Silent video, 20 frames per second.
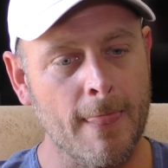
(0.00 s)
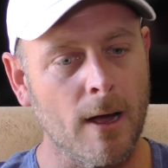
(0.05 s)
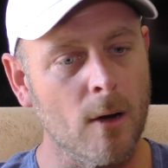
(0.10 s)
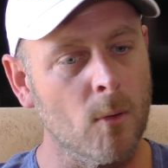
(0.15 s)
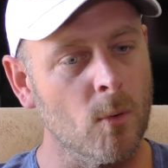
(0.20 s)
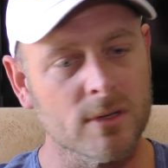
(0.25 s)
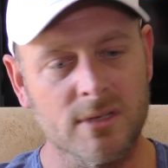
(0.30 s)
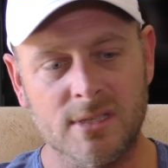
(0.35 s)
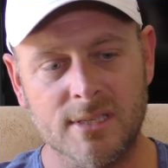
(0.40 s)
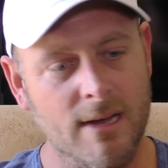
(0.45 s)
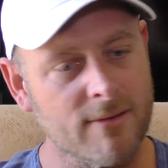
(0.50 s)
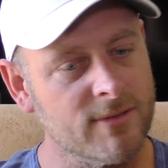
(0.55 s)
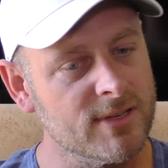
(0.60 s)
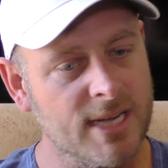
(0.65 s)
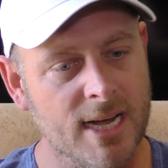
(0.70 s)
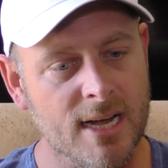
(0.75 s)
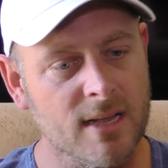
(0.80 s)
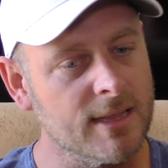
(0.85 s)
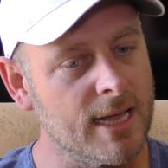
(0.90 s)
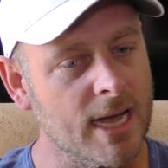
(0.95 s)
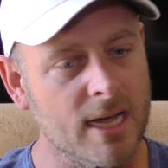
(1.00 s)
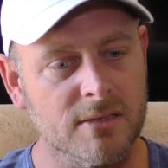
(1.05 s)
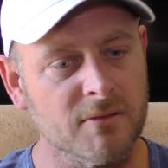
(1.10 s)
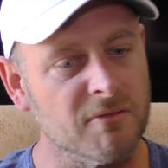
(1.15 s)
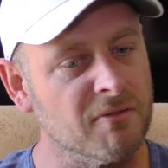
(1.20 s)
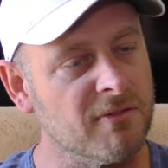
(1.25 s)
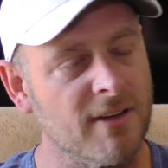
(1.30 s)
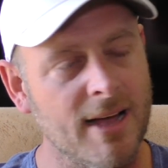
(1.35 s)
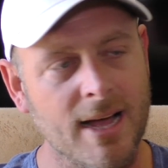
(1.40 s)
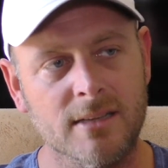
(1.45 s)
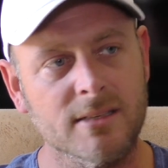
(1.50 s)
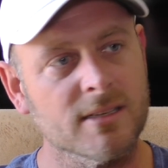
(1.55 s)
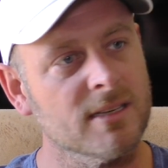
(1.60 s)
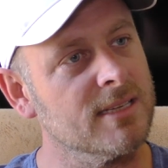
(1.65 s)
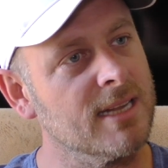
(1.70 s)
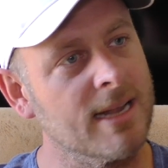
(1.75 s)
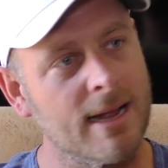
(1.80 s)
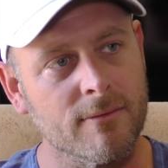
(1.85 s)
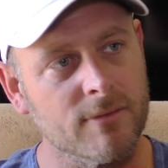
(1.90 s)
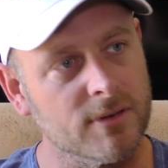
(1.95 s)
I want 7,000 to 8,000 fans
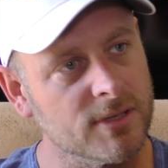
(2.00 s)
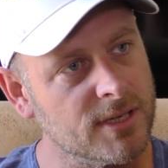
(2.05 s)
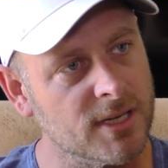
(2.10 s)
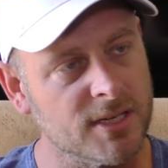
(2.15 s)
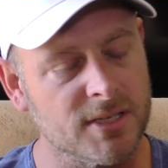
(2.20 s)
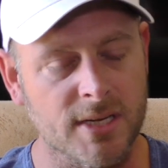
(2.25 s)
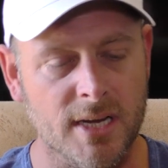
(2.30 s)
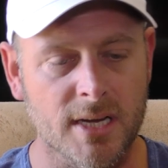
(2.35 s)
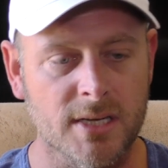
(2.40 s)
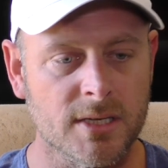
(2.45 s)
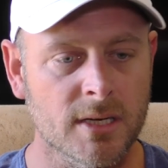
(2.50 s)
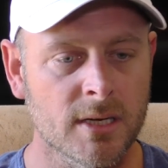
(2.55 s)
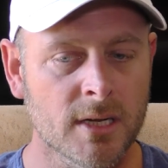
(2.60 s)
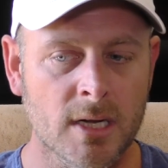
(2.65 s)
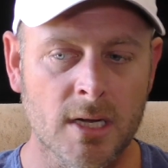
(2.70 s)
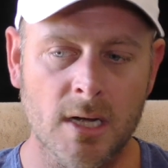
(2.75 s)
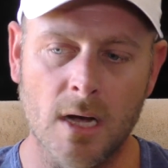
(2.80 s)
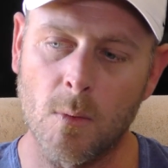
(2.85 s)
as an average this season.